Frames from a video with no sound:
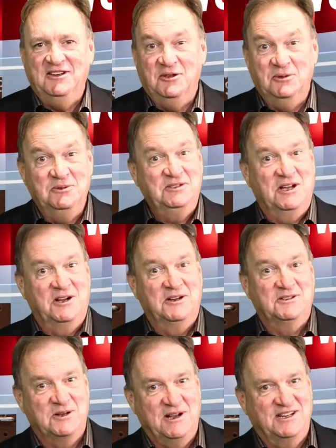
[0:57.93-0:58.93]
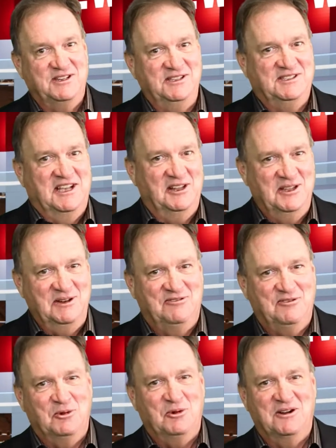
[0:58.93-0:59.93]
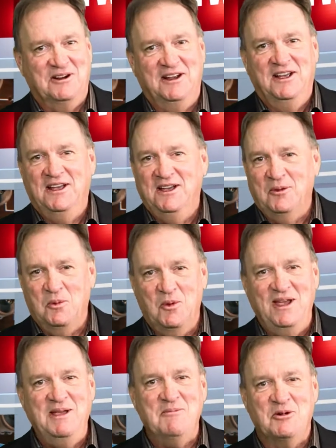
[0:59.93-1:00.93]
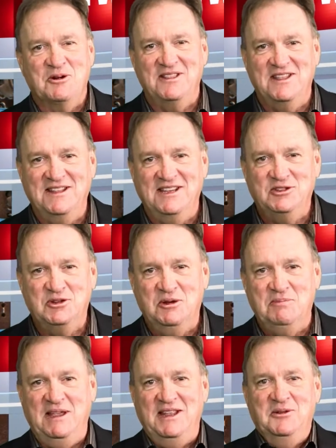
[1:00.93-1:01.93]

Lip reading: Used cars are actually selling for way more than they should be.